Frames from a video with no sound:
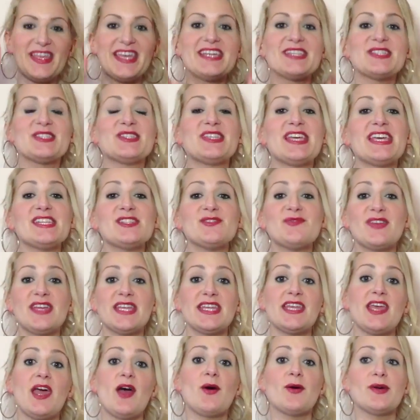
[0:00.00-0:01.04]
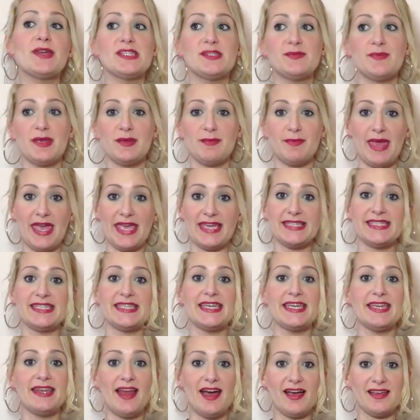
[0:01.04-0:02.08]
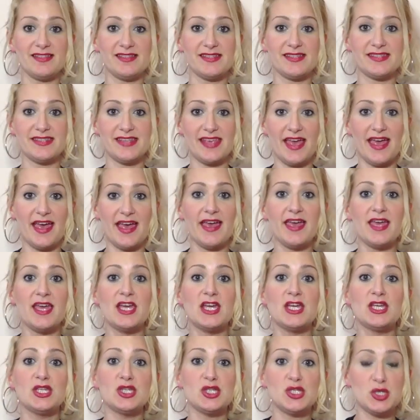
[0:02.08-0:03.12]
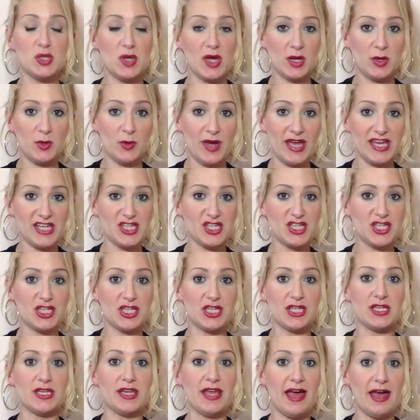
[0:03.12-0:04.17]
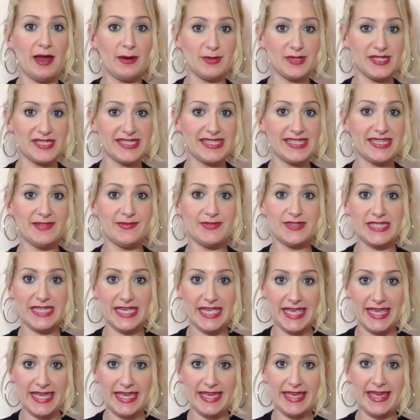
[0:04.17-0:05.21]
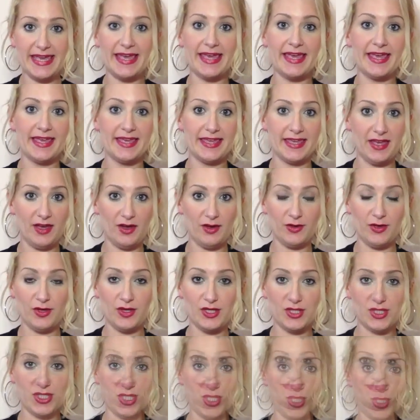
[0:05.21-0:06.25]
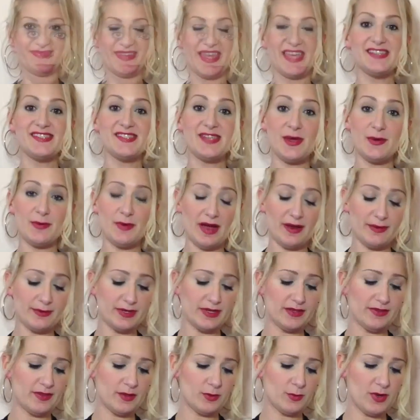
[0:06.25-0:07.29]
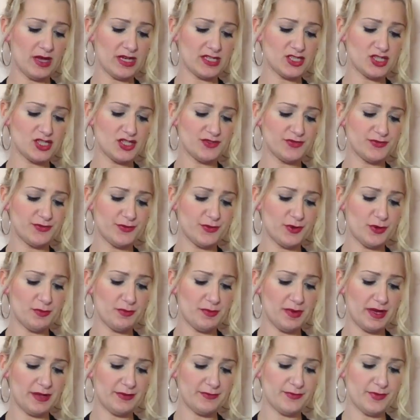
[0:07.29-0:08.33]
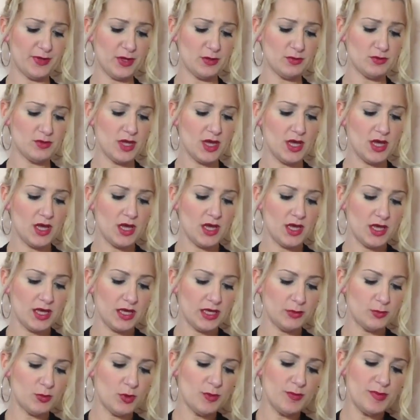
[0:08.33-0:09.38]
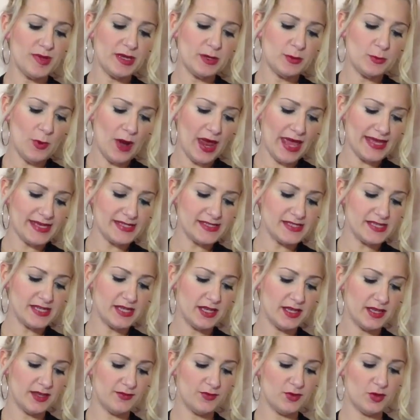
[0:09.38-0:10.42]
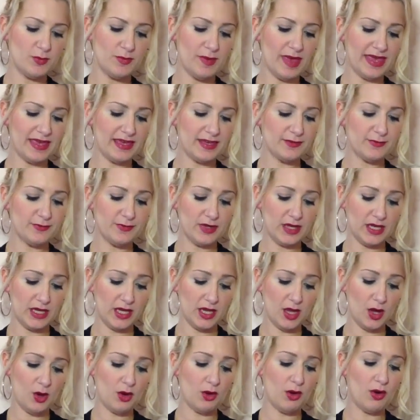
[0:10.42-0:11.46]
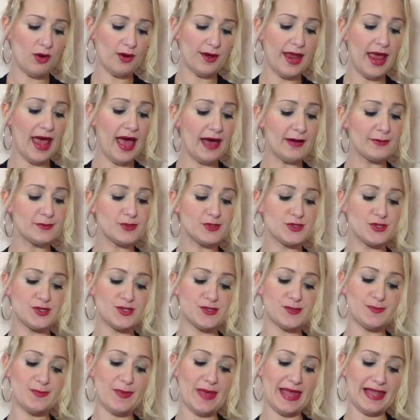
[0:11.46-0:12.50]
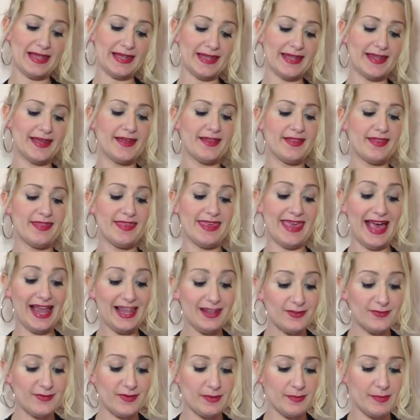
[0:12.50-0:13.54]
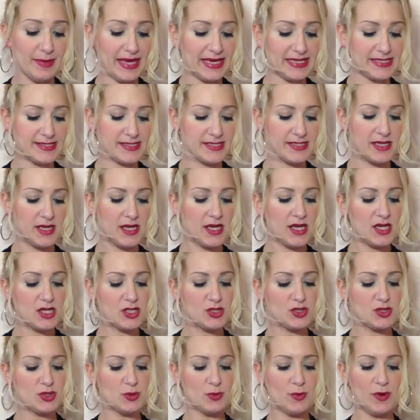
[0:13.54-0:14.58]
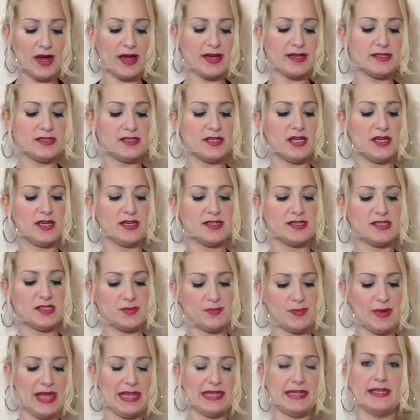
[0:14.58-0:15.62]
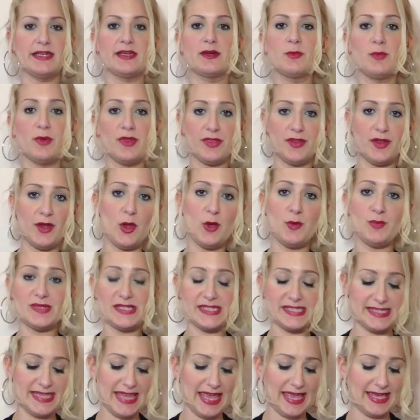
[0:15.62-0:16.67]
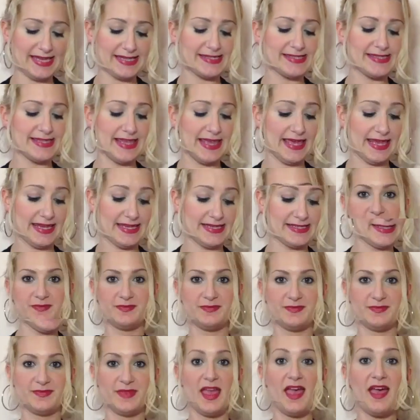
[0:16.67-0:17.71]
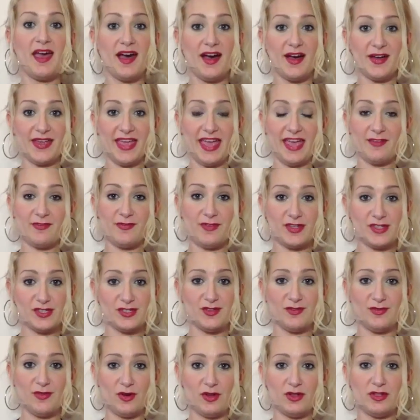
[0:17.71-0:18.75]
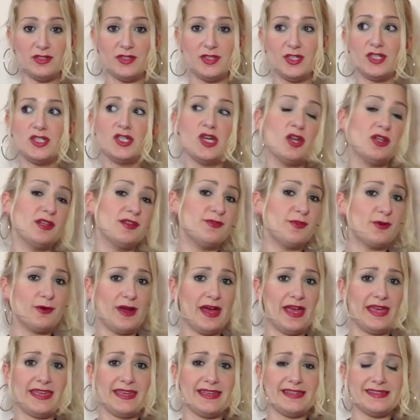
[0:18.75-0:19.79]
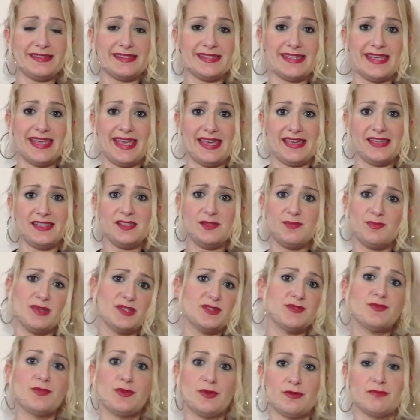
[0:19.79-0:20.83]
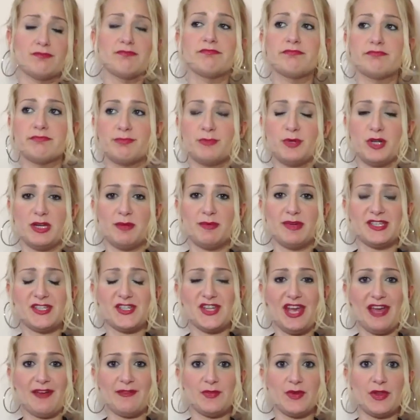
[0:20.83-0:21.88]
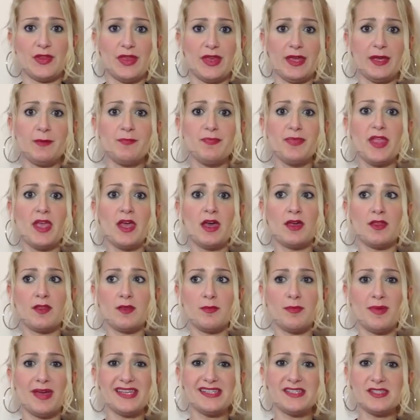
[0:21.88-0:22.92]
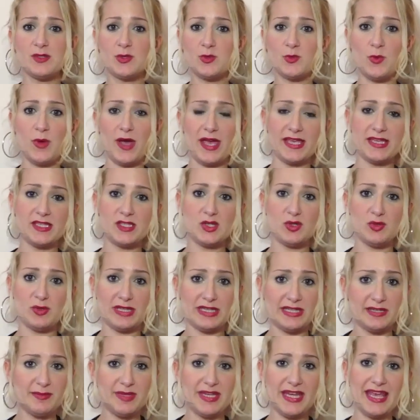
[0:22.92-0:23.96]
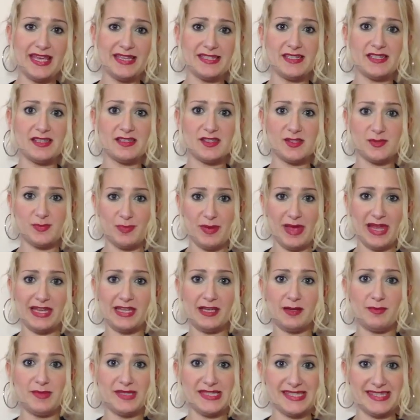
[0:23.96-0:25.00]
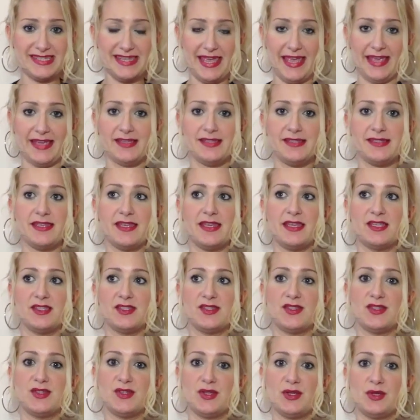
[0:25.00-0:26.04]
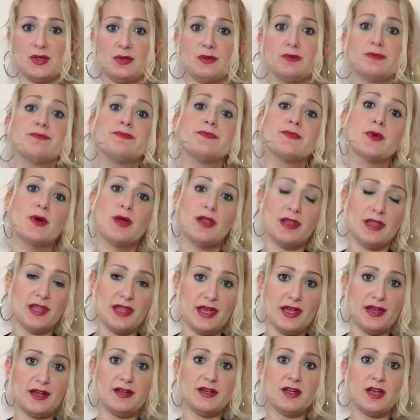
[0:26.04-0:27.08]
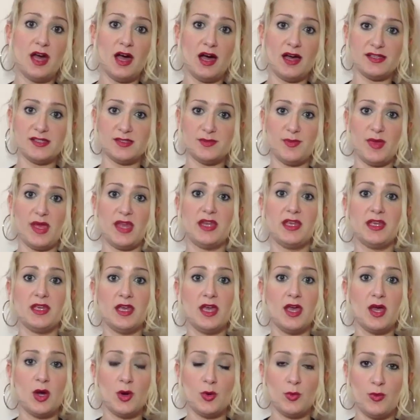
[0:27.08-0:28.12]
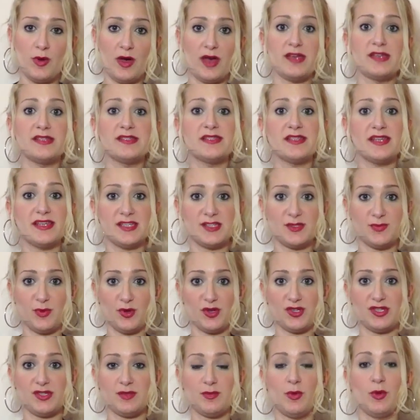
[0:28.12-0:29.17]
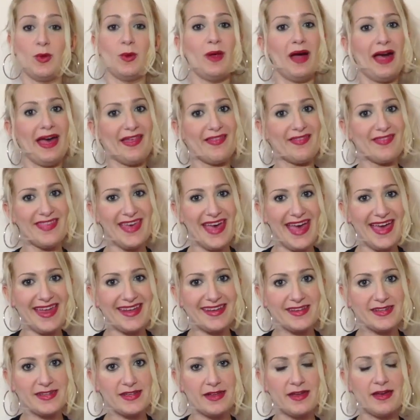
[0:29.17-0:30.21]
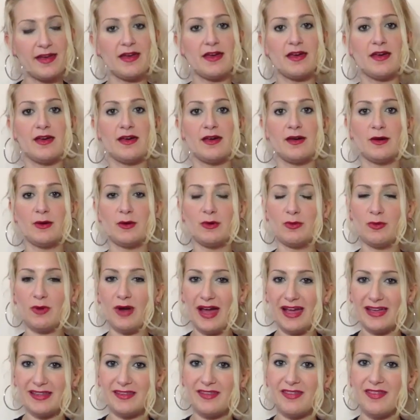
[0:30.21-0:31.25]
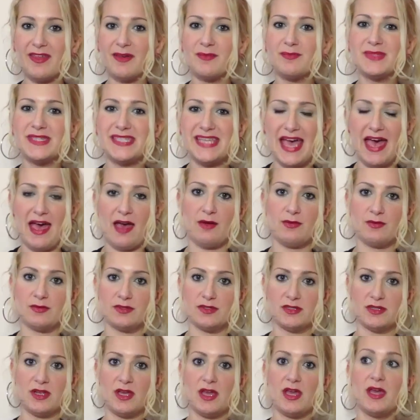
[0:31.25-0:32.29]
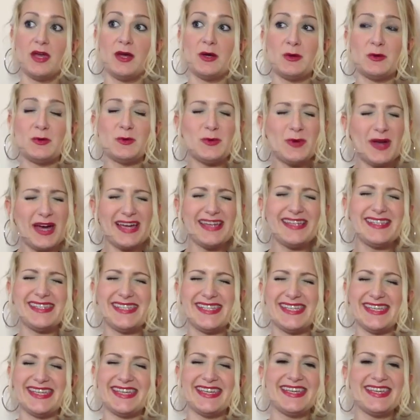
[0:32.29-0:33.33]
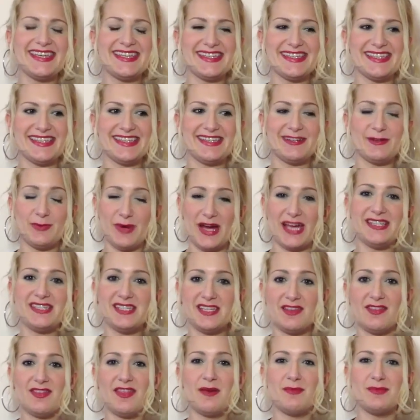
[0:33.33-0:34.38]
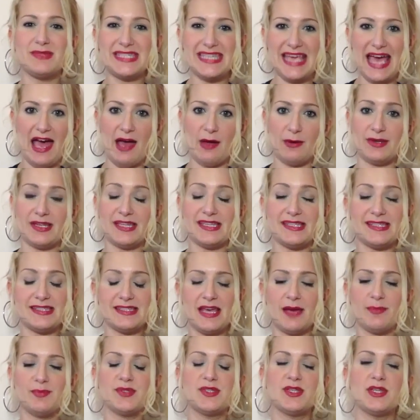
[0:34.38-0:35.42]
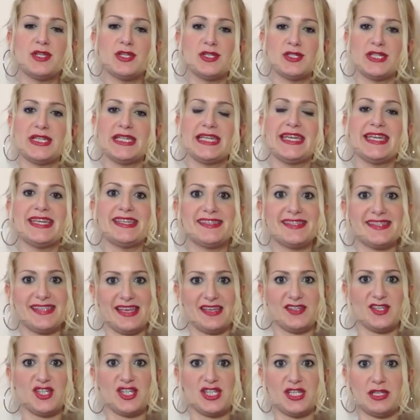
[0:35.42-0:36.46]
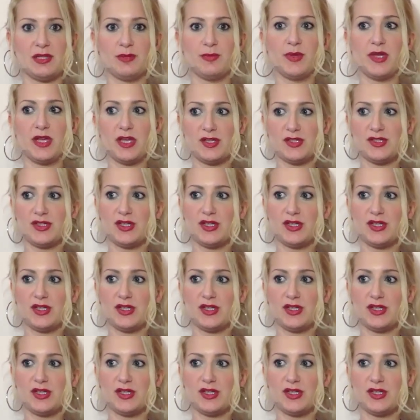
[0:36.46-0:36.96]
today's video is being made in answer to a question I received here on YouTube. So I read the question from my phone. It would be great if you make a video on how to spell the alphabet, to write spelling with no mistakes, that is. Okay, first of all, not only for IELTS, but for pretty much everything, the best way to eliminate spelling mistakes is to learn as many words as possible and then write them down. Writing them down is absolutely essential because,